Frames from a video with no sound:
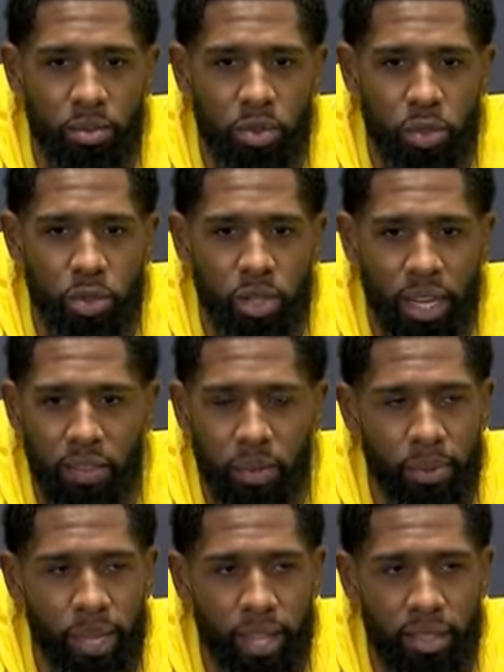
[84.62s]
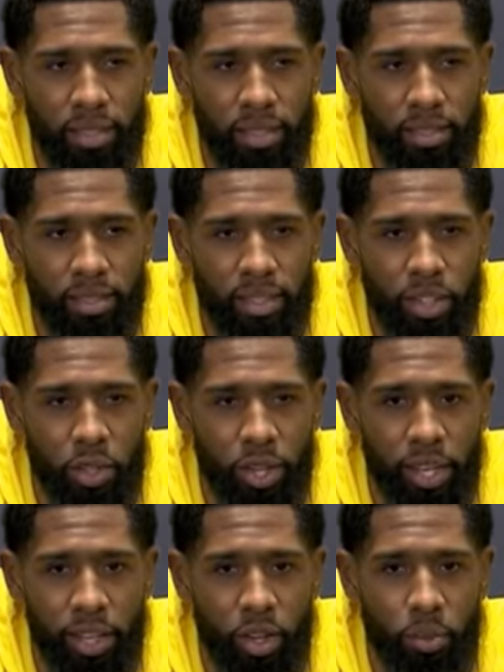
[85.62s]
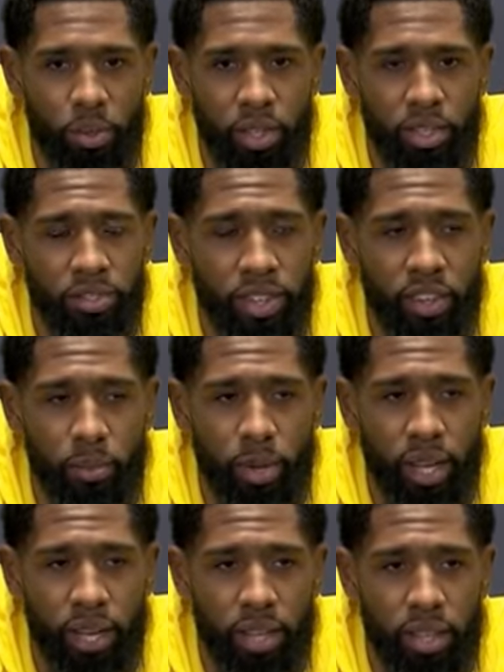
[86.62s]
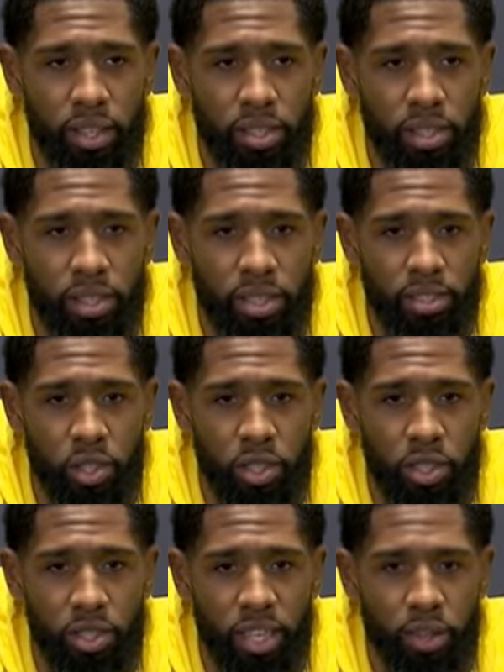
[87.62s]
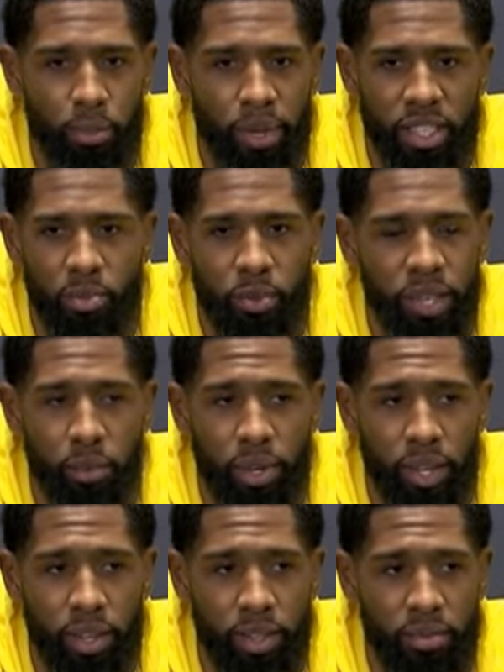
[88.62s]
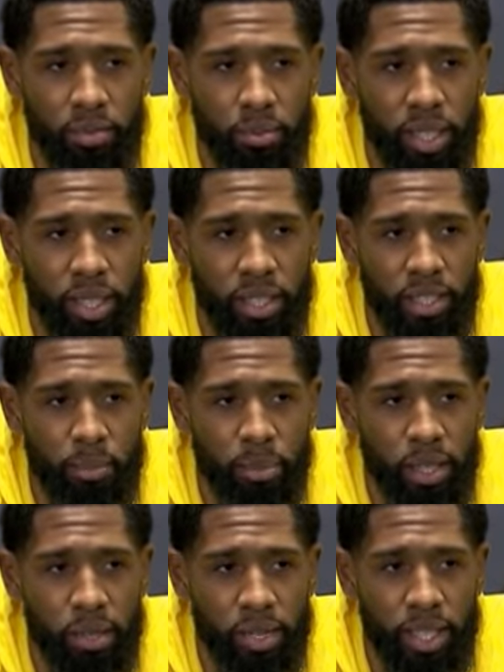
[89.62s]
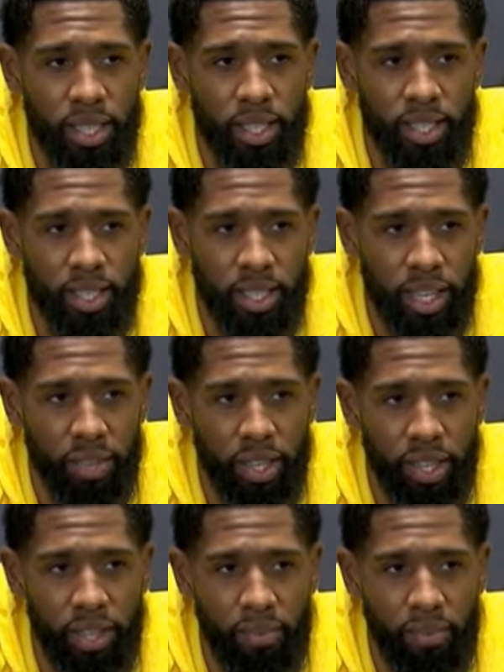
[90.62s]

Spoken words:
driving the paint, creating open looks for everybody else, and, everybody just being ready to play, step up to every game.